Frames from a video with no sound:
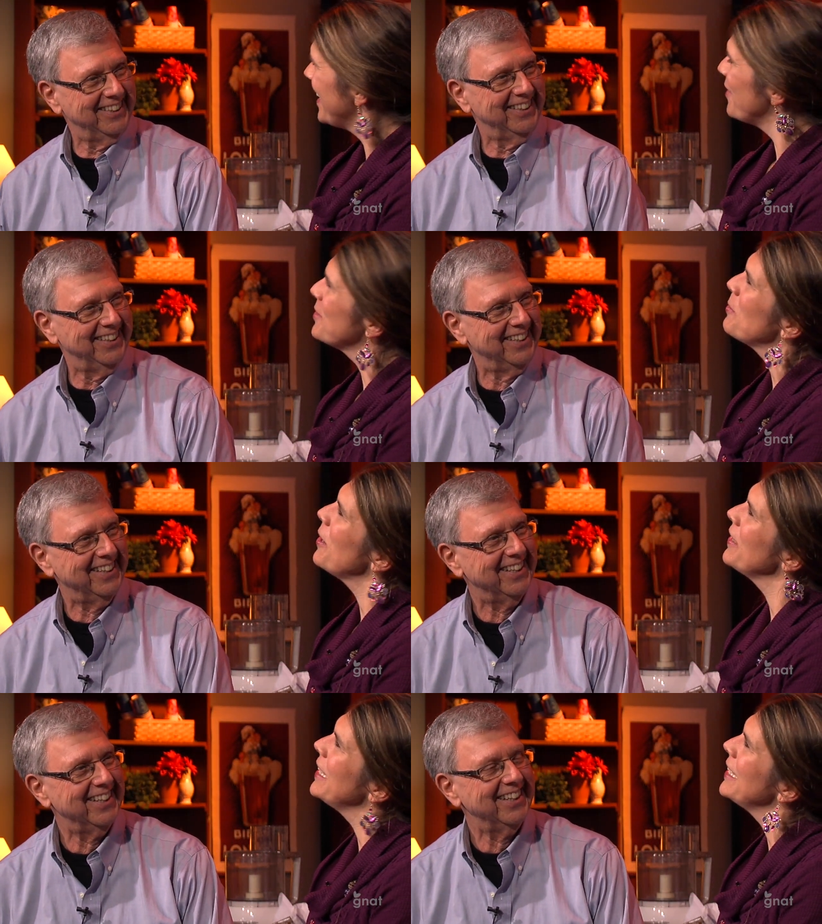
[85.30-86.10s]
Speaker 1: that was
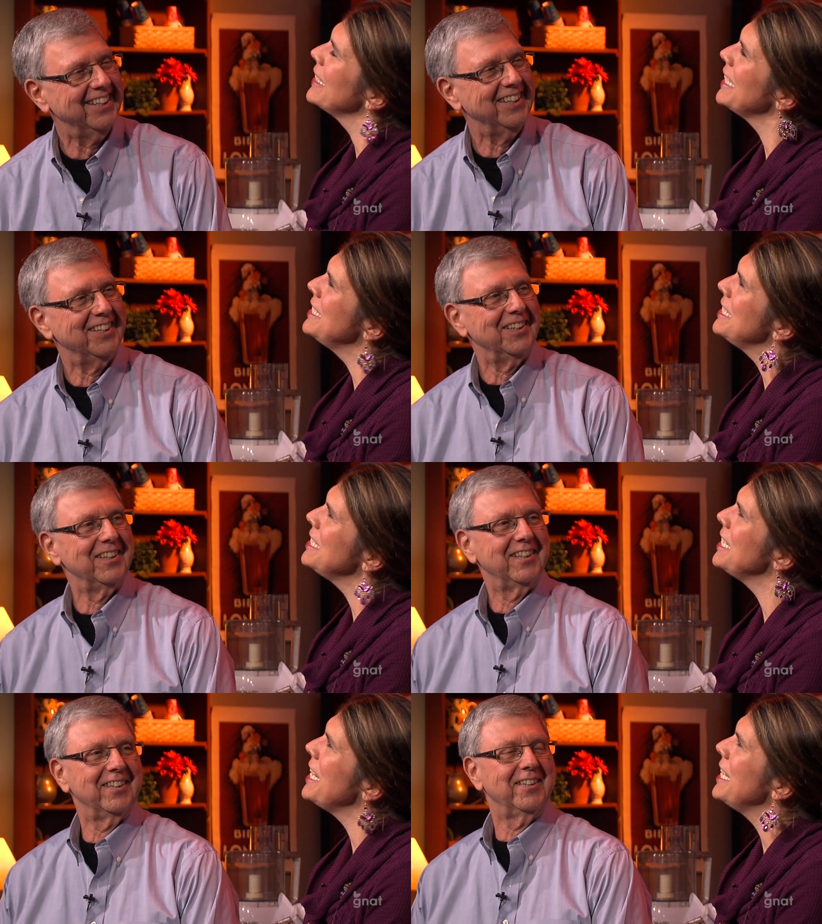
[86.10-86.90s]
probably in
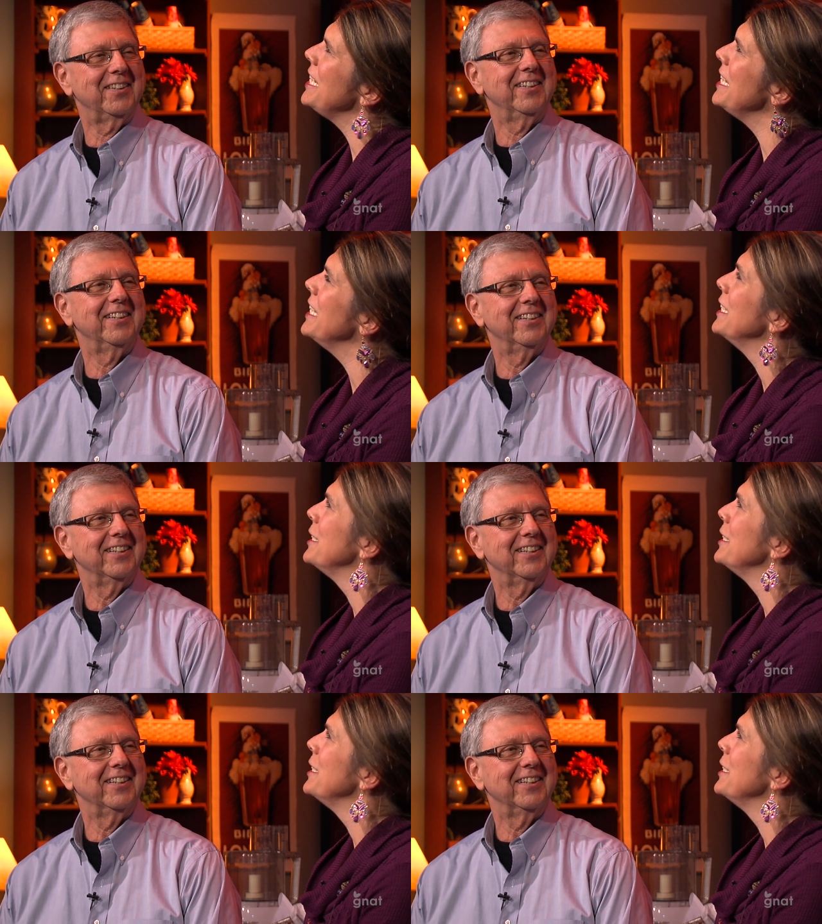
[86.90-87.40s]
1980.